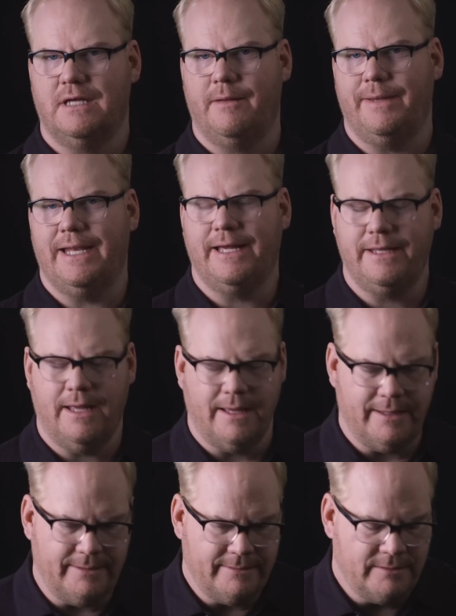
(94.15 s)
I mean,
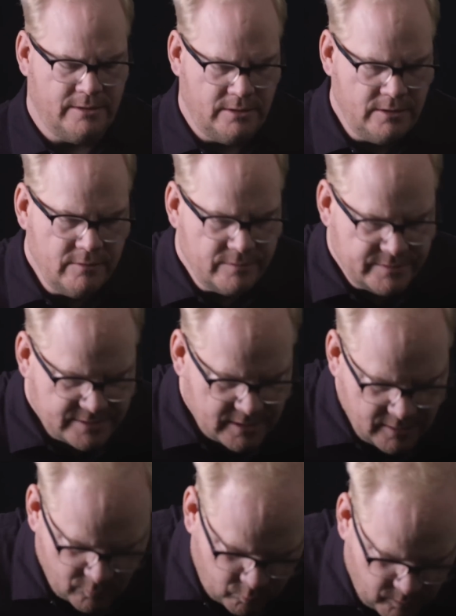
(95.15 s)
I use
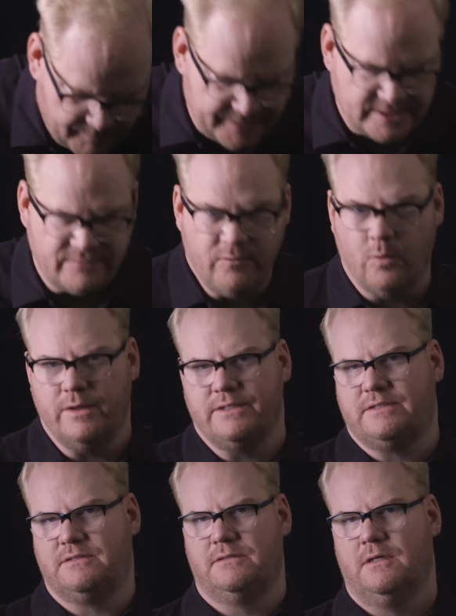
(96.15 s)
a woman's
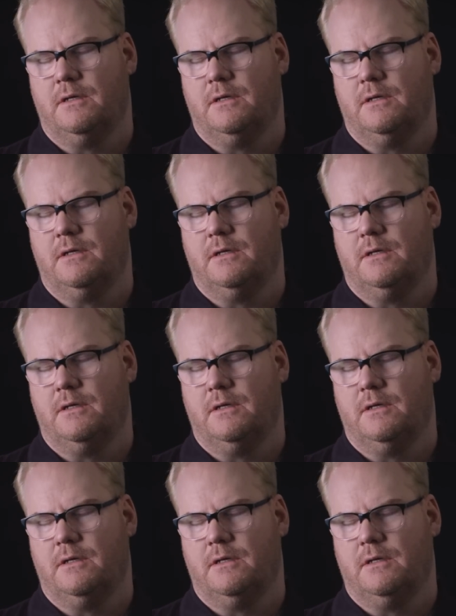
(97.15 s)
voice.